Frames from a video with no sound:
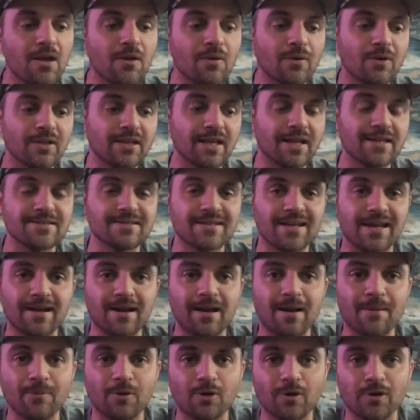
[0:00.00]
with that said,
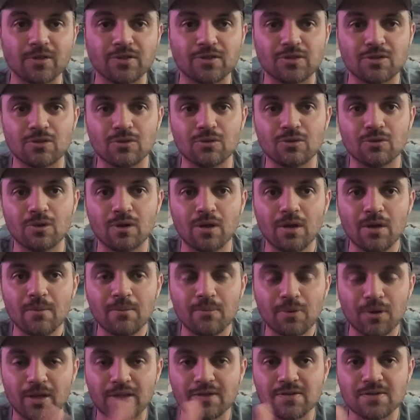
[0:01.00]
I'm going to
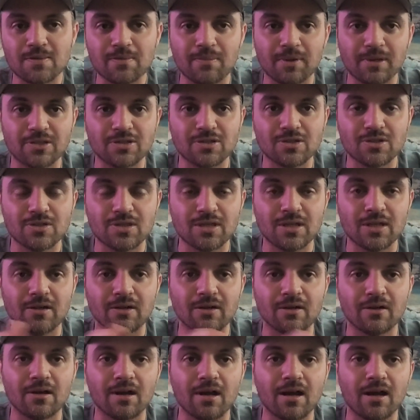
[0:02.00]
put in some pictures here